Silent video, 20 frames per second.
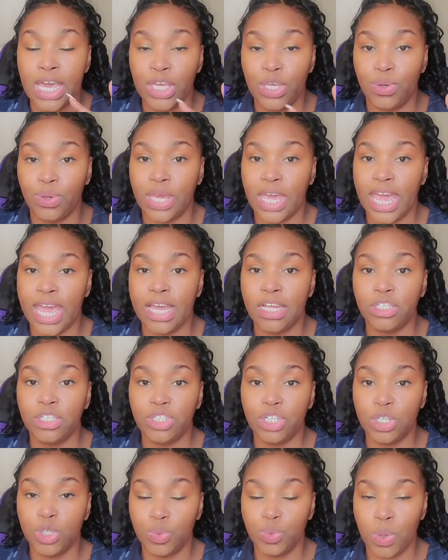you can't
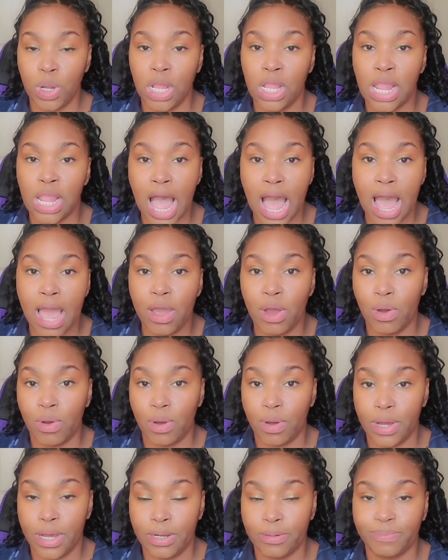just rely
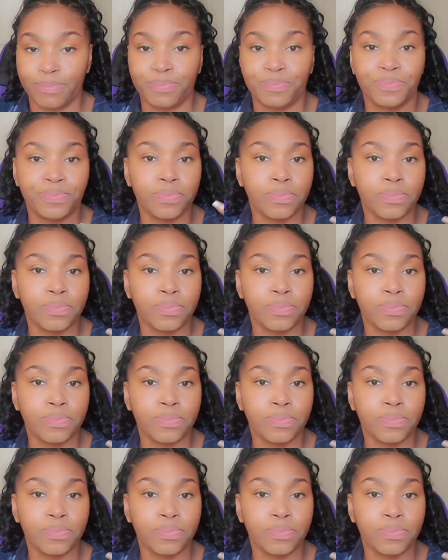on